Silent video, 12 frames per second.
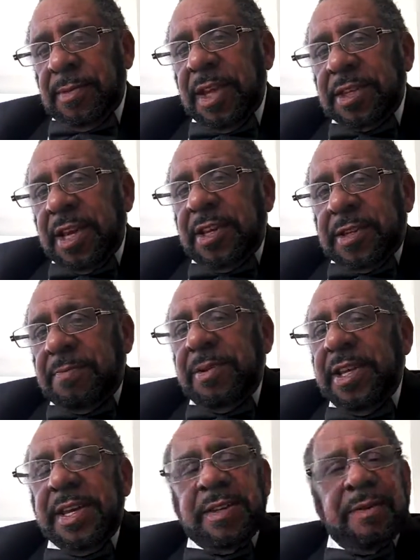
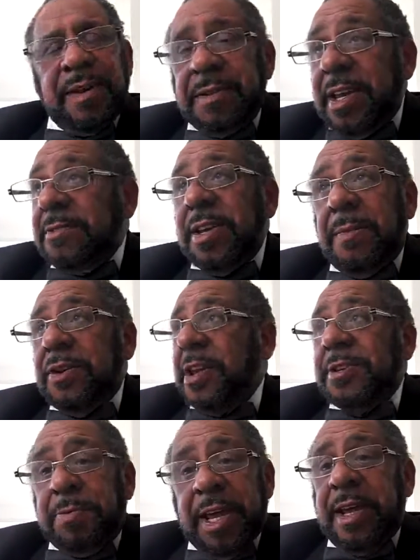Please, someone
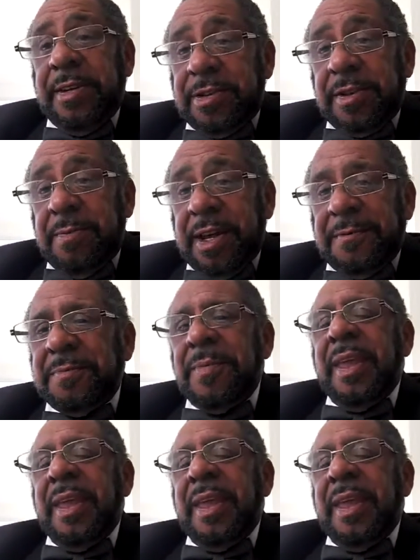explain this to me.